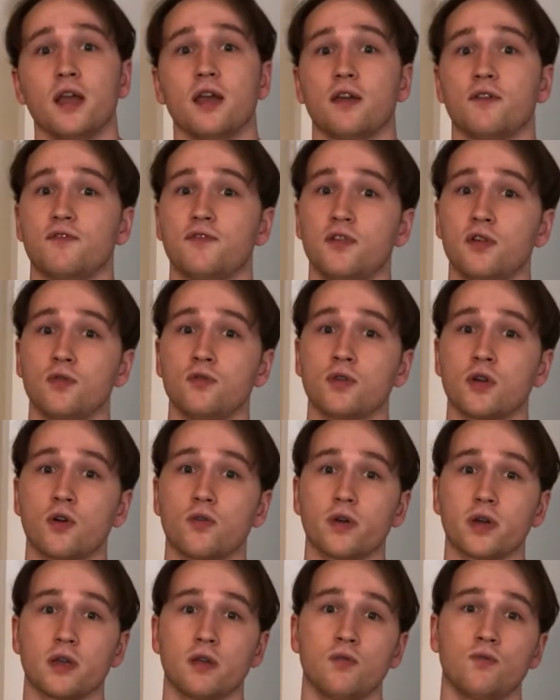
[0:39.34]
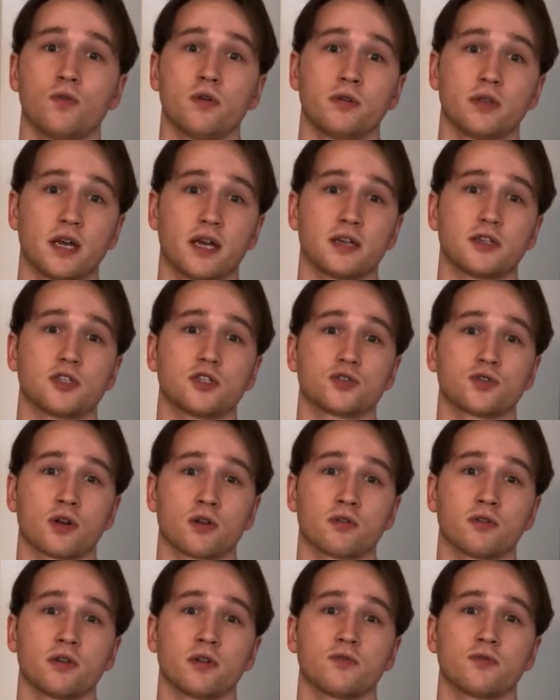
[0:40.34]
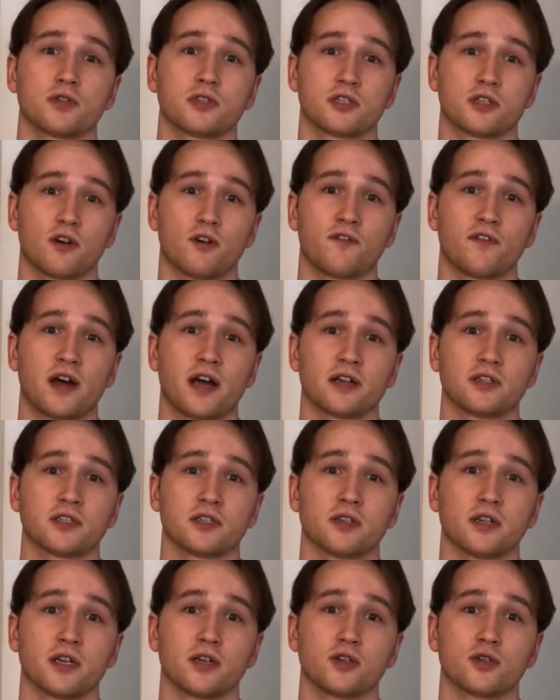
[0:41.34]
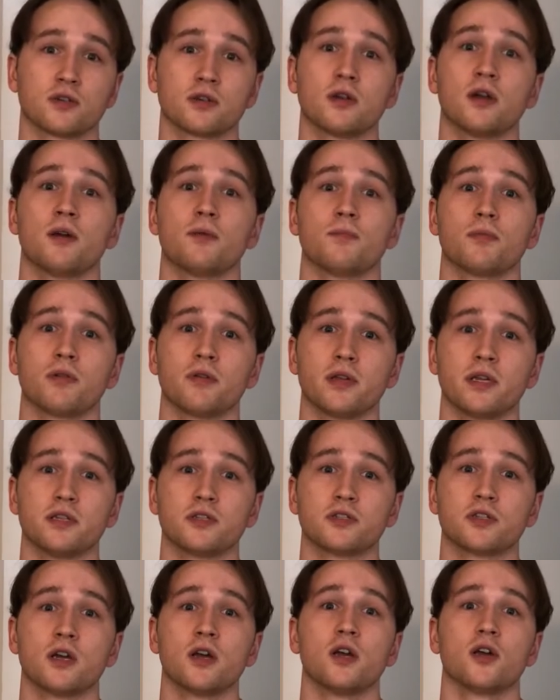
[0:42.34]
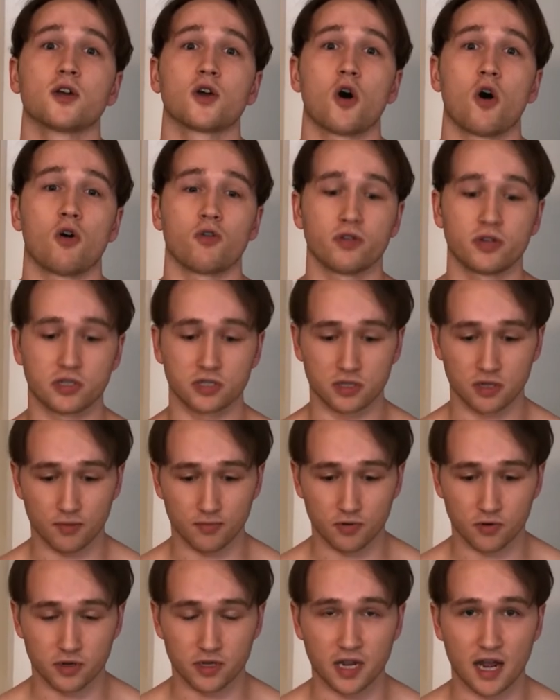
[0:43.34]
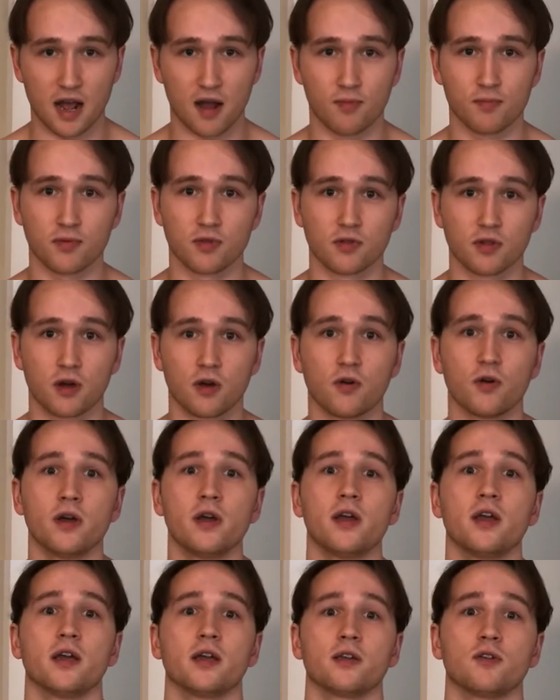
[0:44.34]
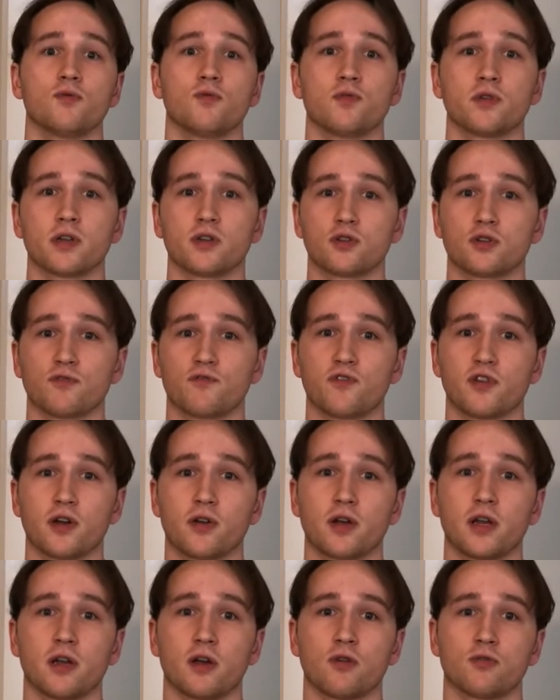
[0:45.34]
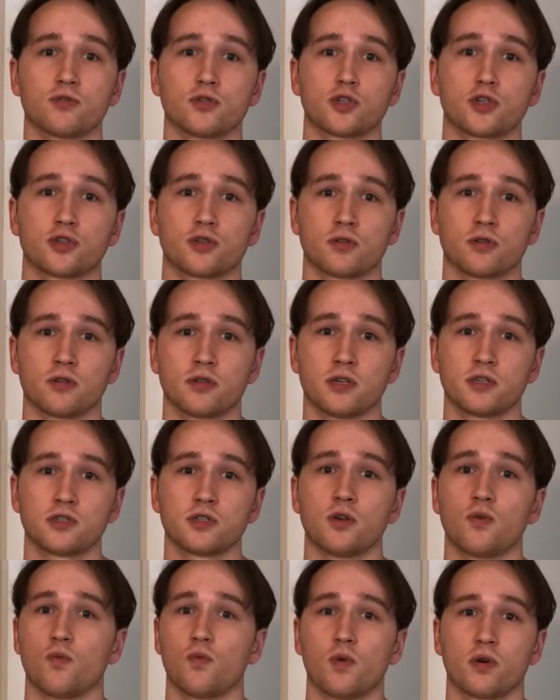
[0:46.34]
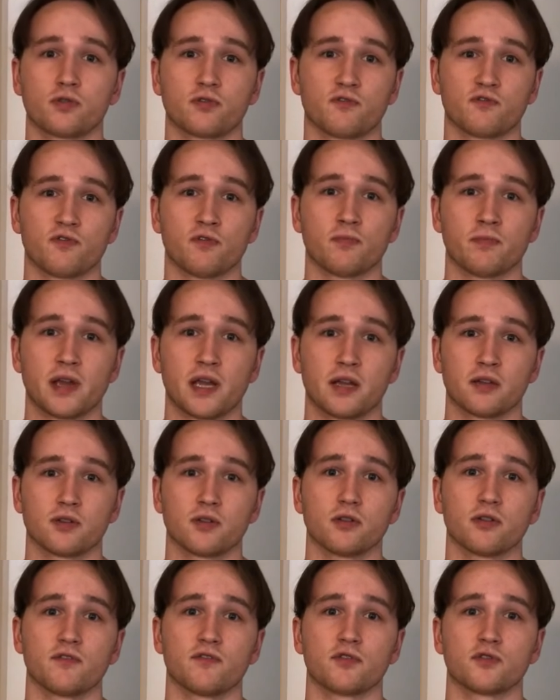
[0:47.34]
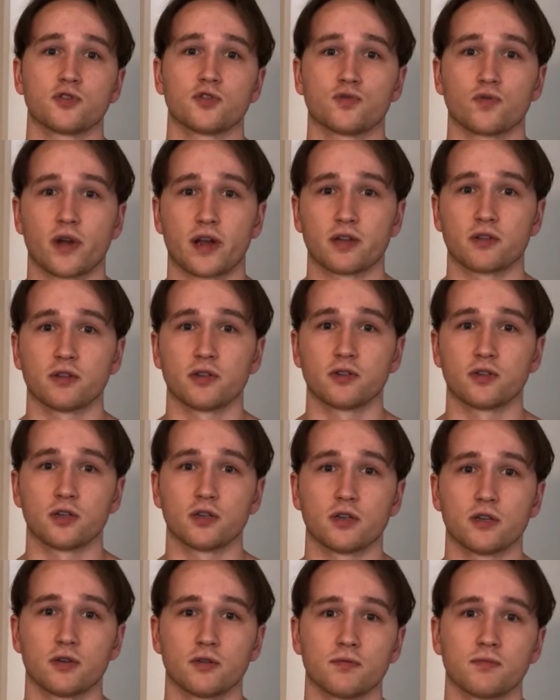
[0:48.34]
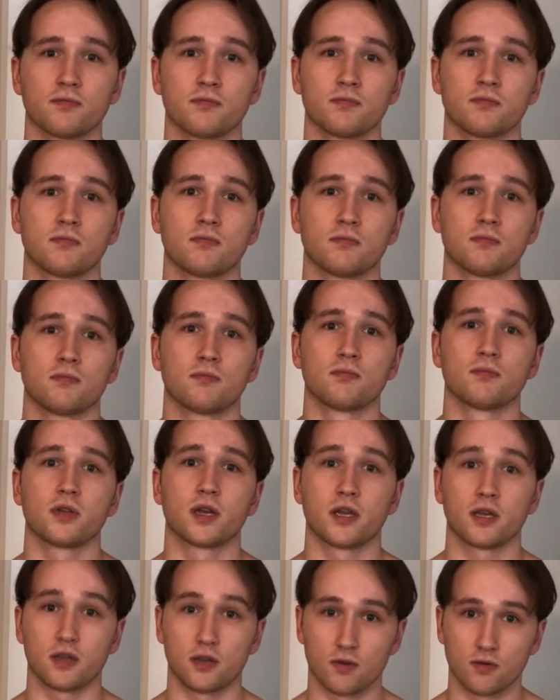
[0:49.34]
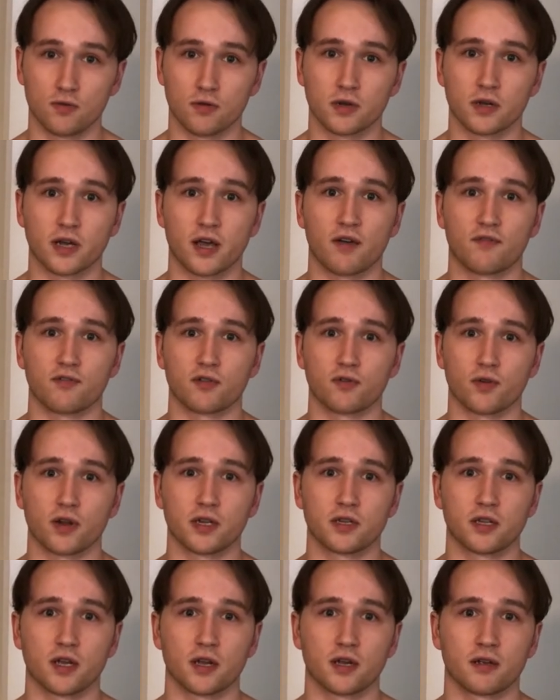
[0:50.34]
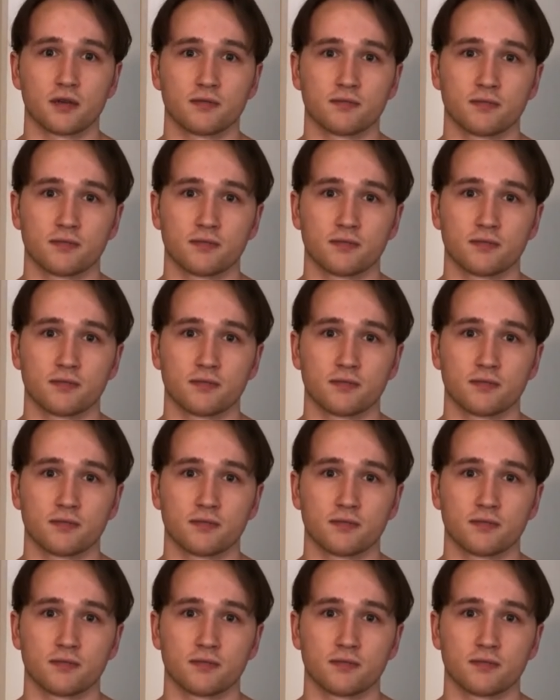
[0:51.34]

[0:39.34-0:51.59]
If you know anyone that is struggling with self-isolation, please call this number down below and you will get your very own shirtless, wonderful man delivered directly to you. Thank you and have a great day.